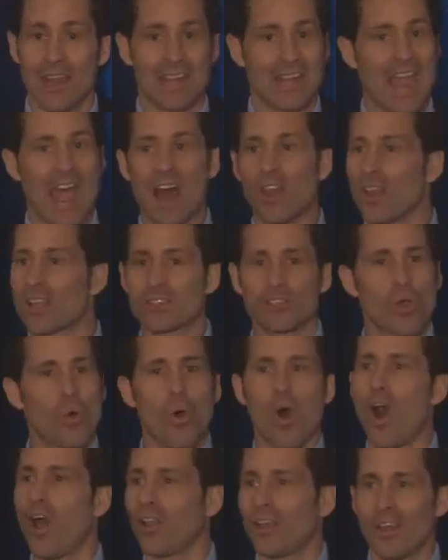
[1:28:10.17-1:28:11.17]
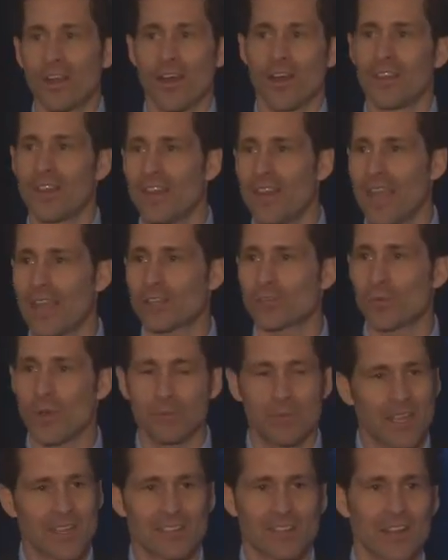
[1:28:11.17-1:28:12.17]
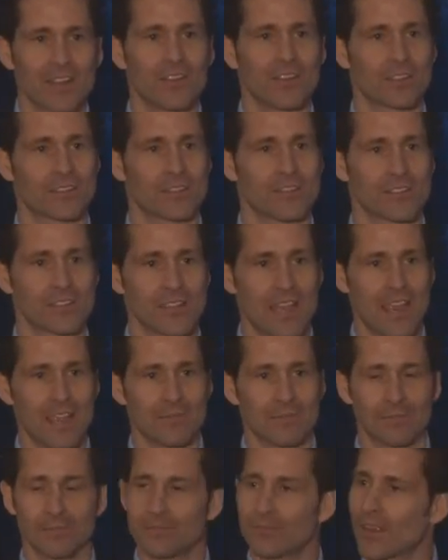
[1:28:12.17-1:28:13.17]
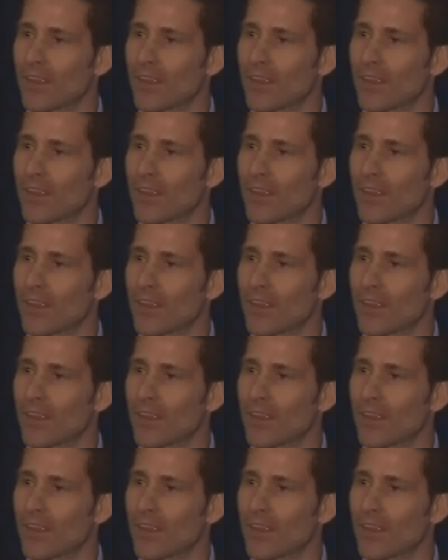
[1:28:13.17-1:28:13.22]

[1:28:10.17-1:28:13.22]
Now let's go all in on the next one because it looks the same.